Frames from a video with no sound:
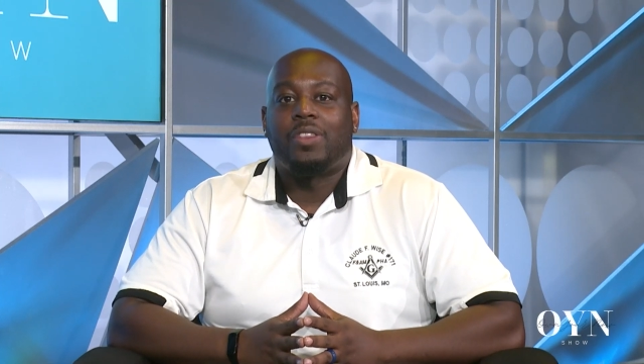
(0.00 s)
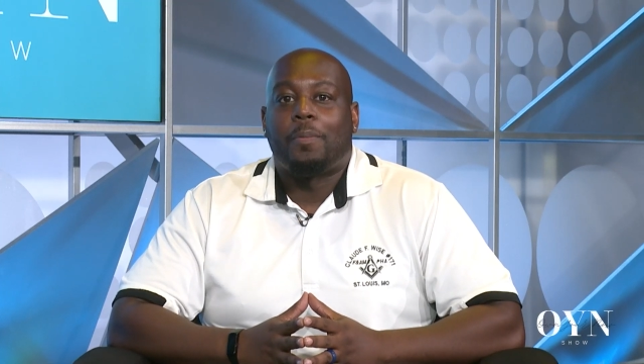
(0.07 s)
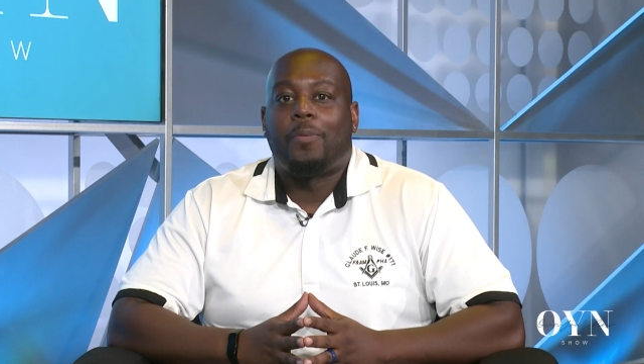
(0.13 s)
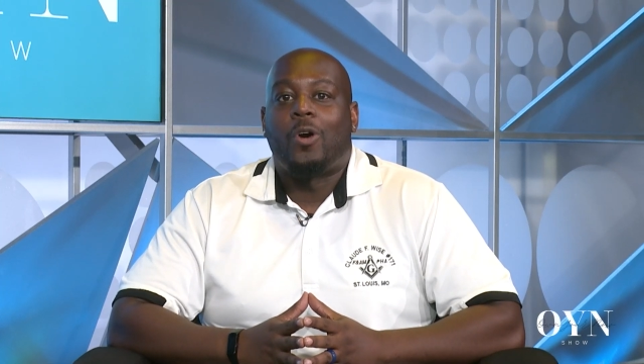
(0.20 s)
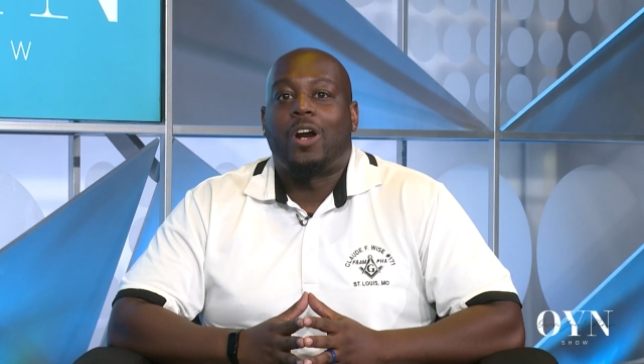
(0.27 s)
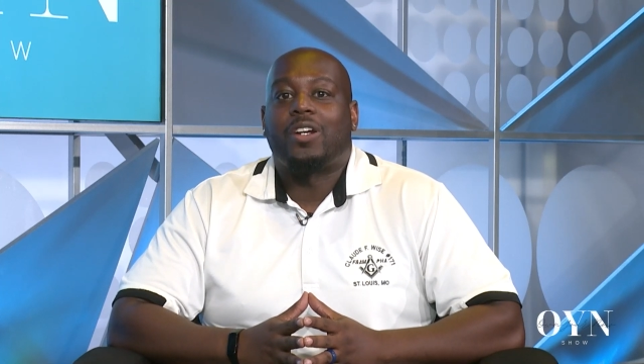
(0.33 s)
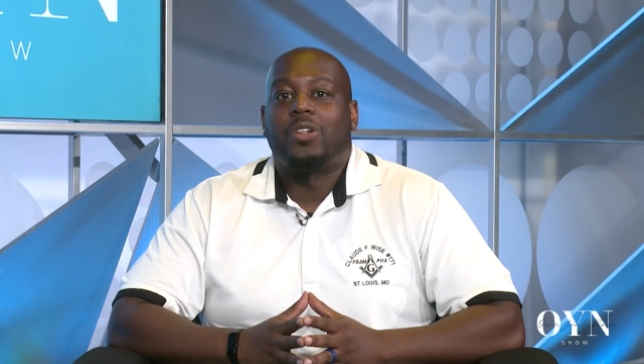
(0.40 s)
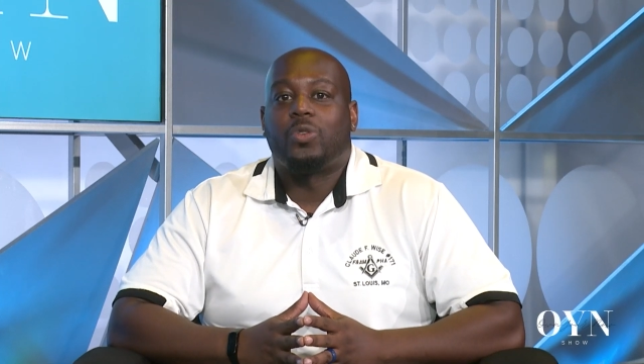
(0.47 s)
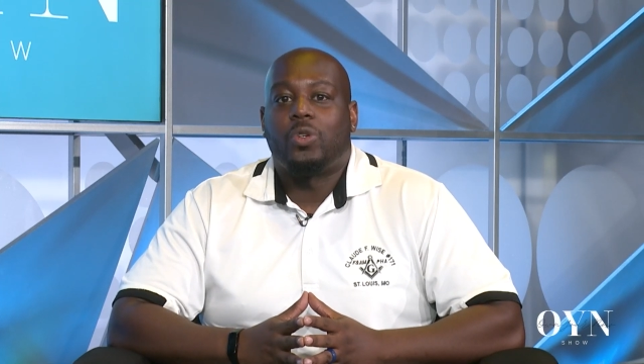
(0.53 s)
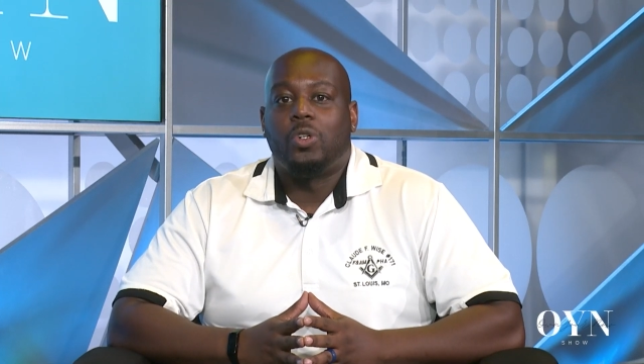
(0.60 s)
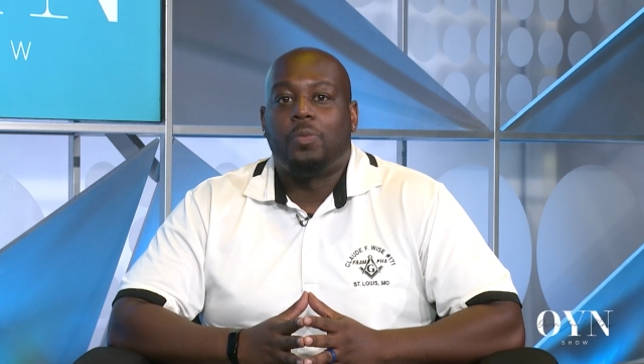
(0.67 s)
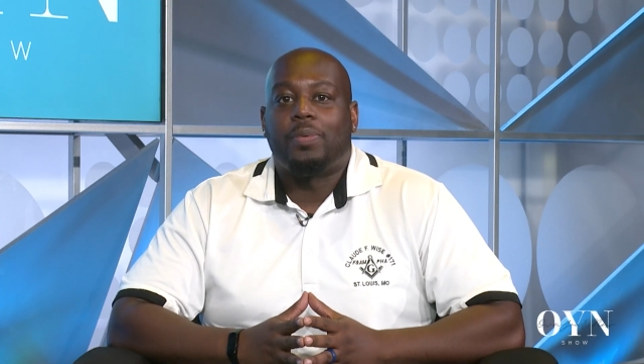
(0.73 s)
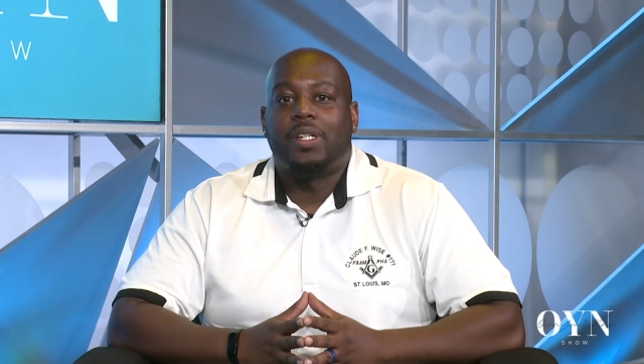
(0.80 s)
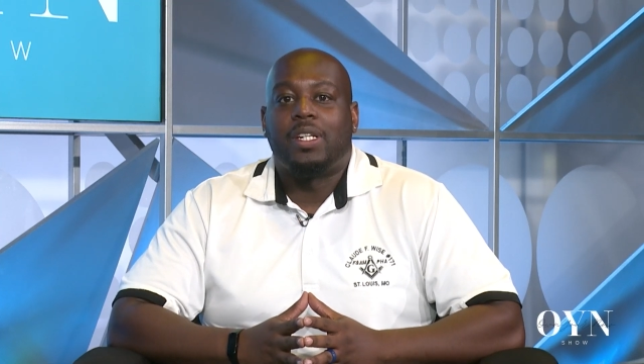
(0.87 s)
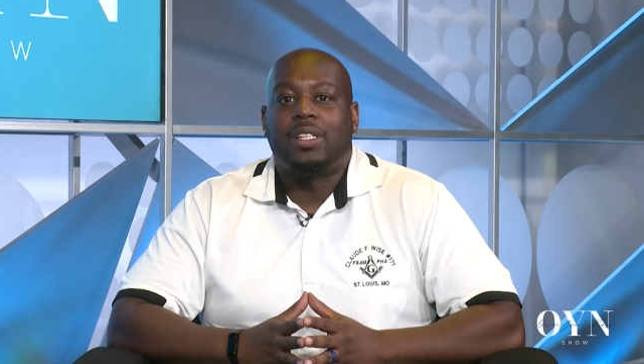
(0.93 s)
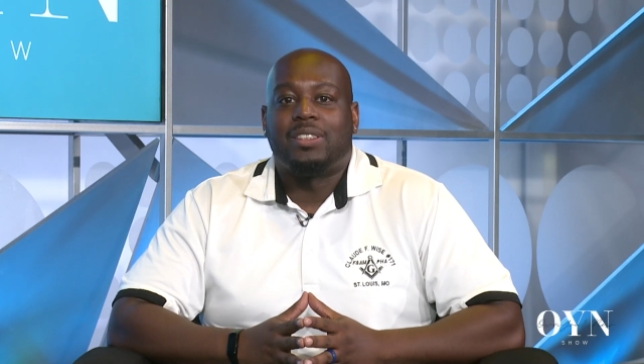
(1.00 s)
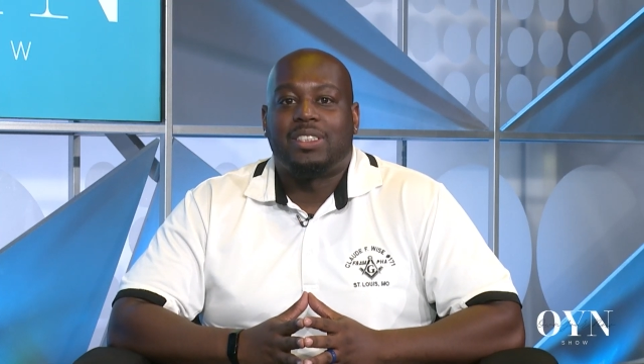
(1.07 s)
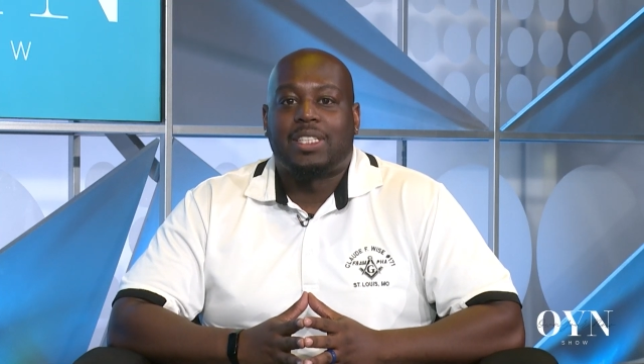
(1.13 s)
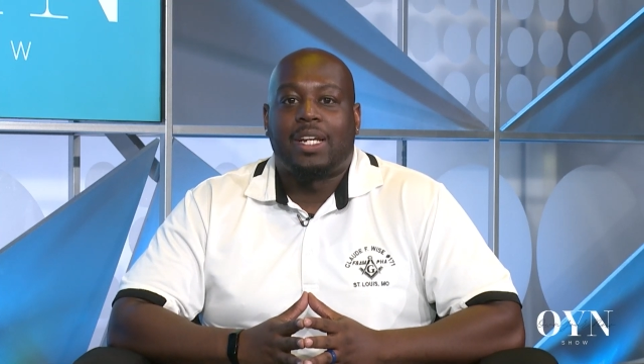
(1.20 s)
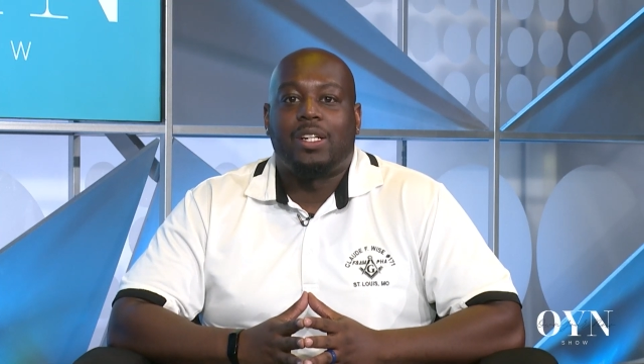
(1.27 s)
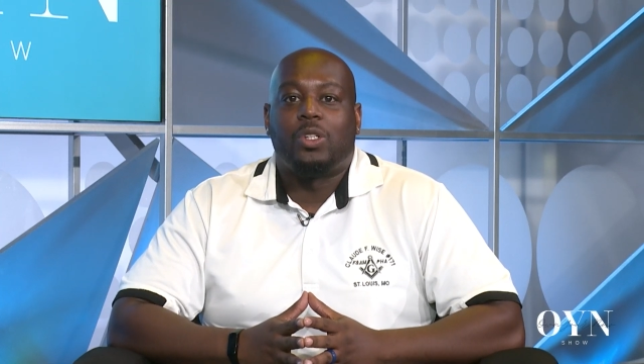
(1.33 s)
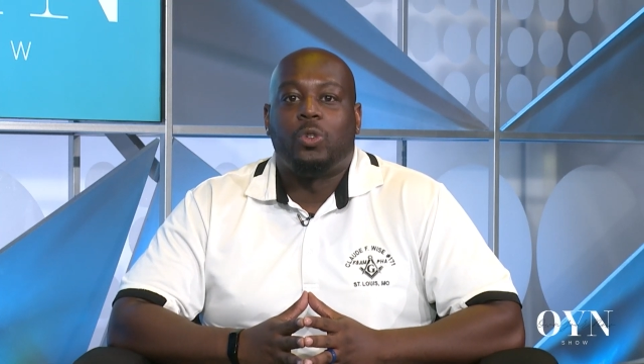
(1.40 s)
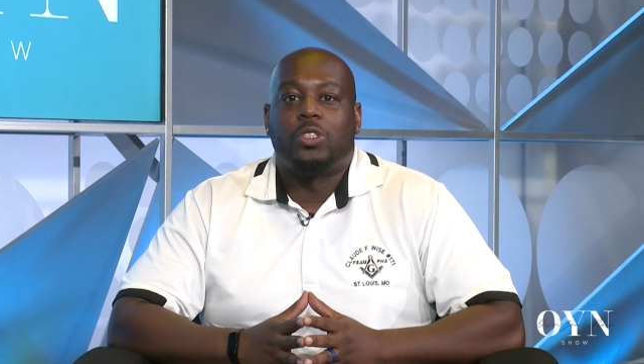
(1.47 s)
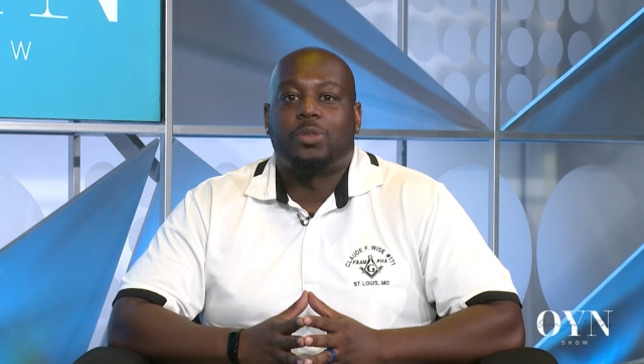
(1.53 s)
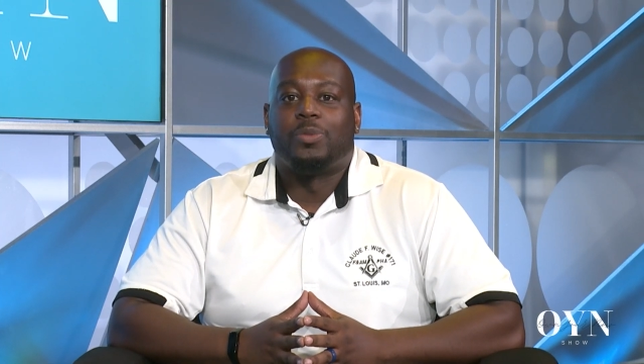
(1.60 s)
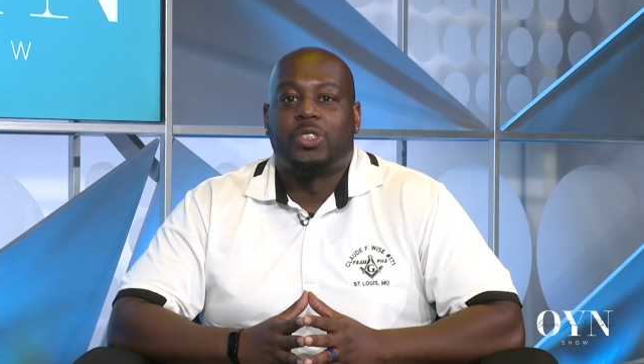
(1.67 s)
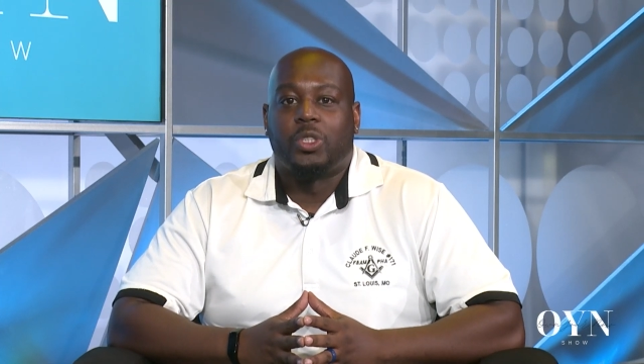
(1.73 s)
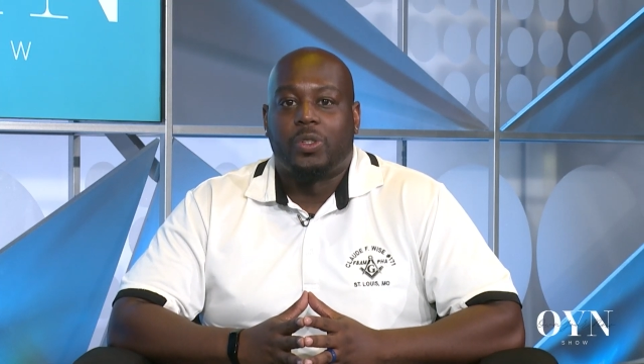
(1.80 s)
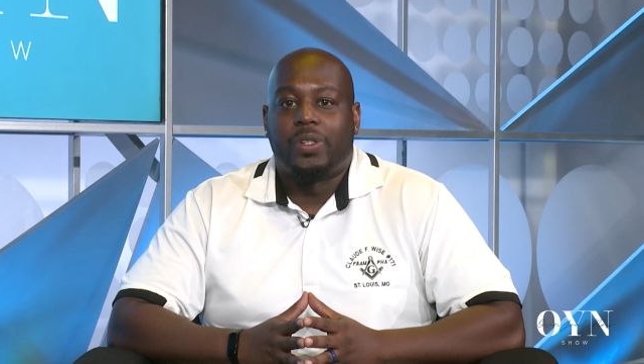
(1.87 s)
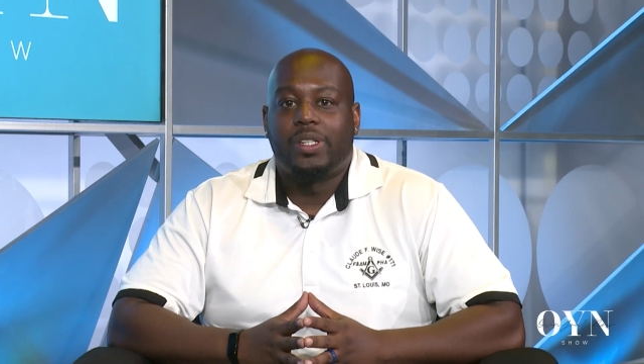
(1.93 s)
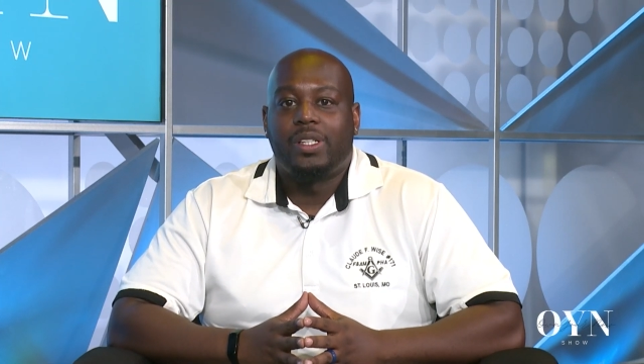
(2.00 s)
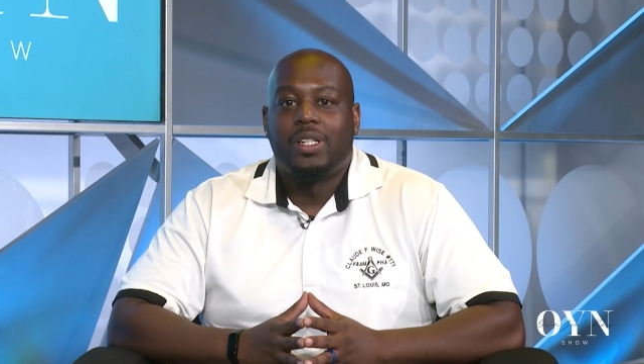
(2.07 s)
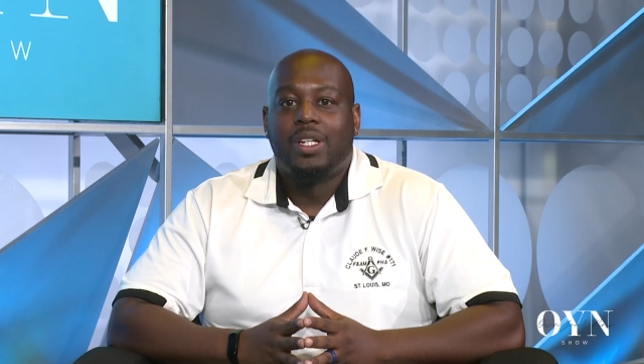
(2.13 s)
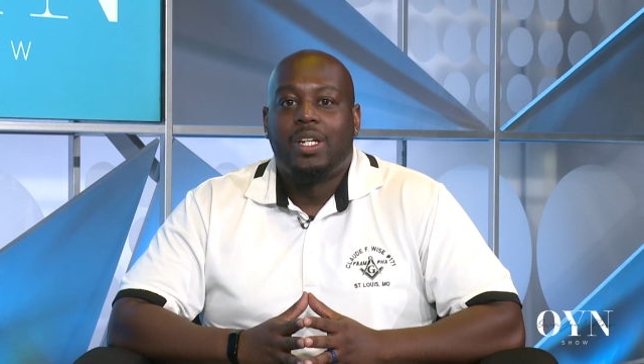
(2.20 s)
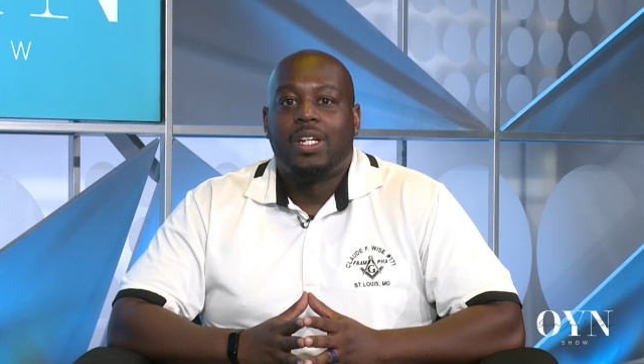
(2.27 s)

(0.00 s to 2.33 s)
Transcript: the Parker Group in St. Louis, Missouri.